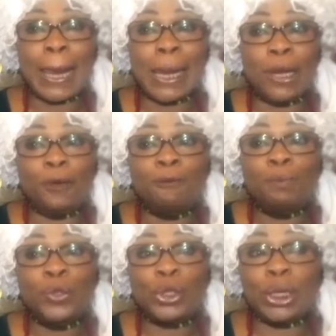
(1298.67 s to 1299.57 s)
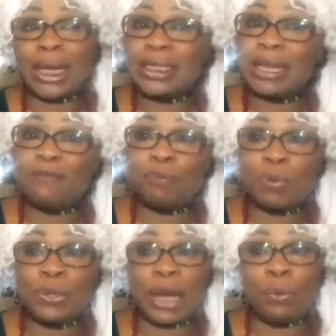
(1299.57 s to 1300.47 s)
you know, so that for
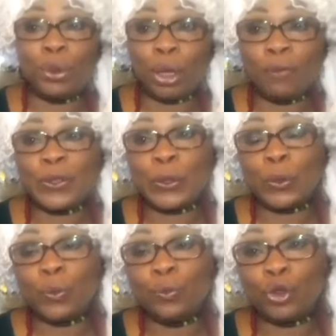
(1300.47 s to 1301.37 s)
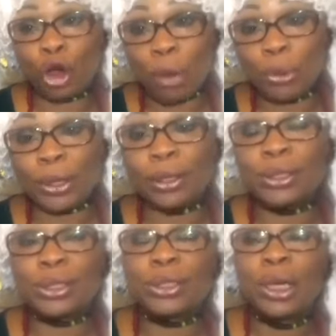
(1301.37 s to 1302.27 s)
people that would love to come with
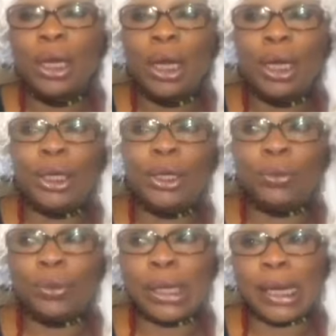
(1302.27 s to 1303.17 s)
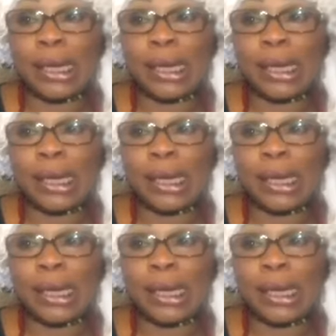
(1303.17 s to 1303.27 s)
us, you know,